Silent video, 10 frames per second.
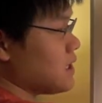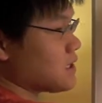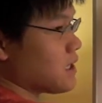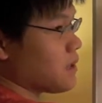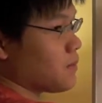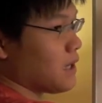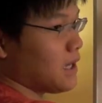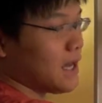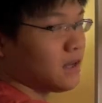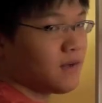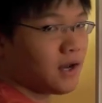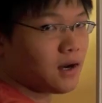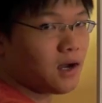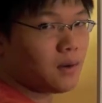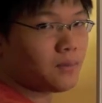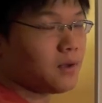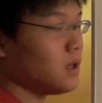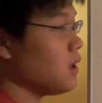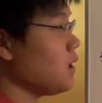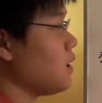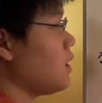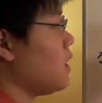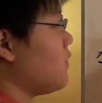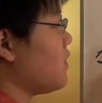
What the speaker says: is it being elevated up. If